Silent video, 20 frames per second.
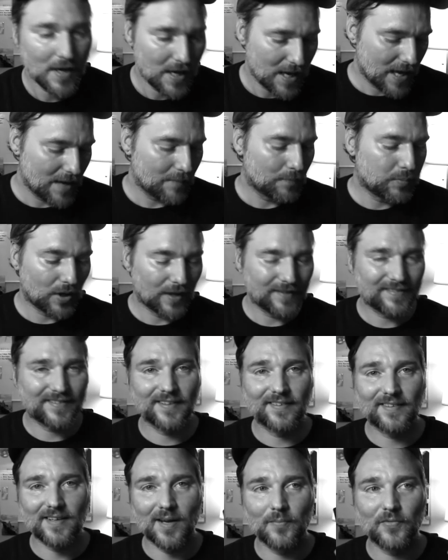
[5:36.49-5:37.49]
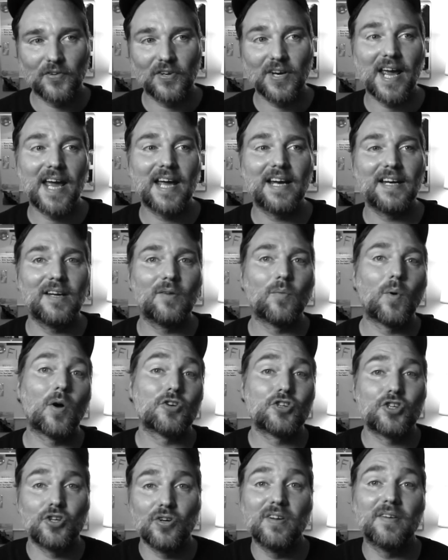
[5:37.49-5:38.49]
And plus this comes in handy while
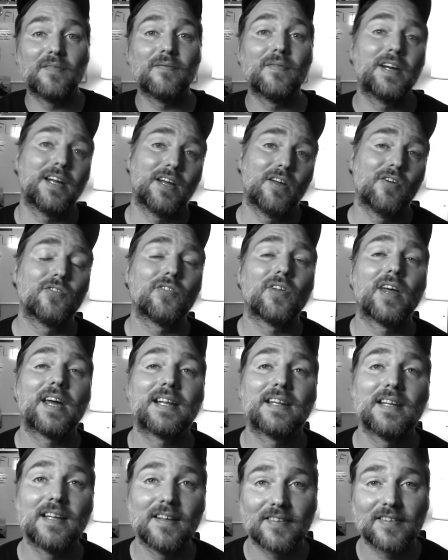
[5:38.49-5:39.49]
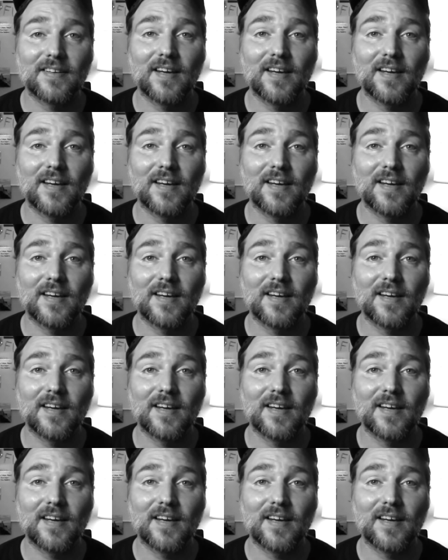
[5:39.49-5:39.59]
shooting videos like this.